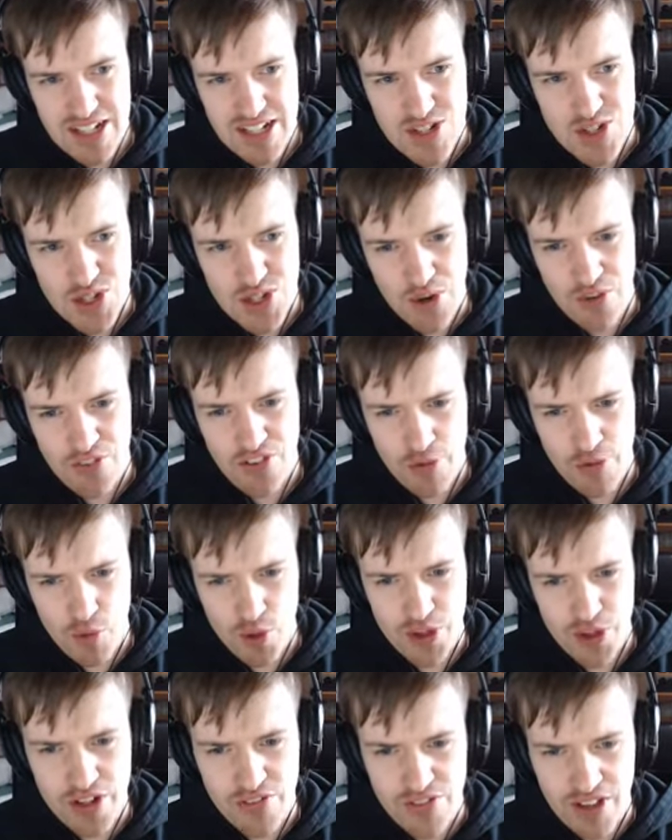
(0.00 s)
So I think
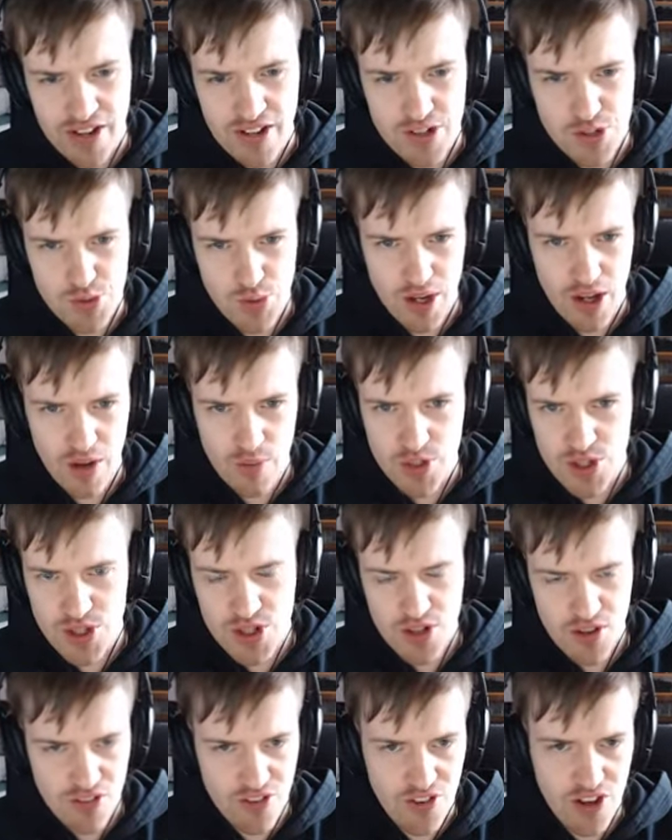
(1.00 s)
we'll leave that as well. We're
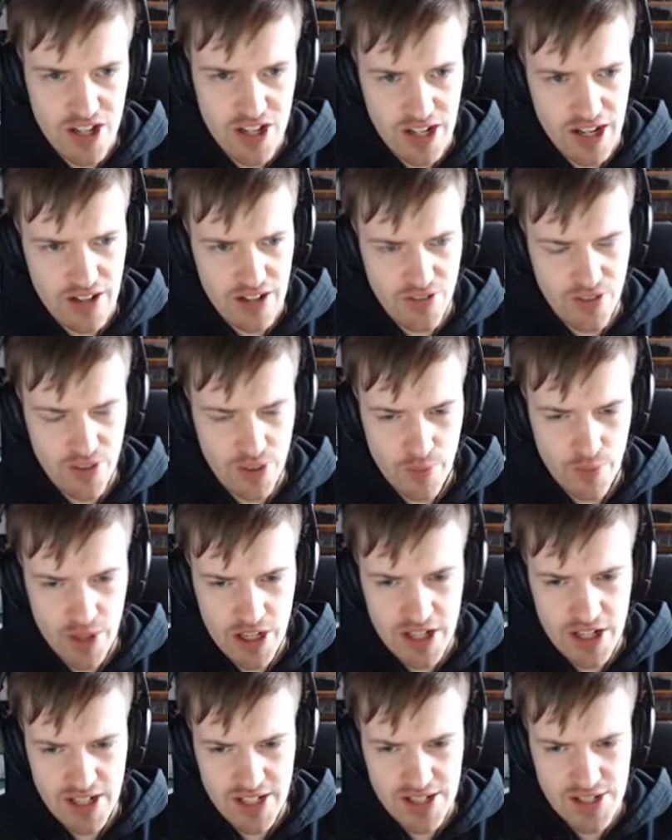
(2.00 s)
not finding anything that
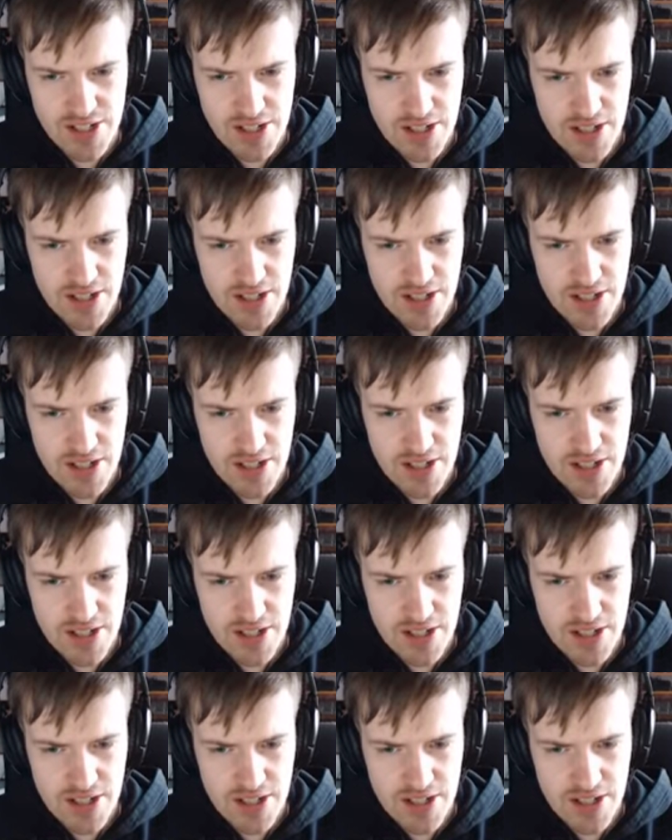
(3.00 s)
we need.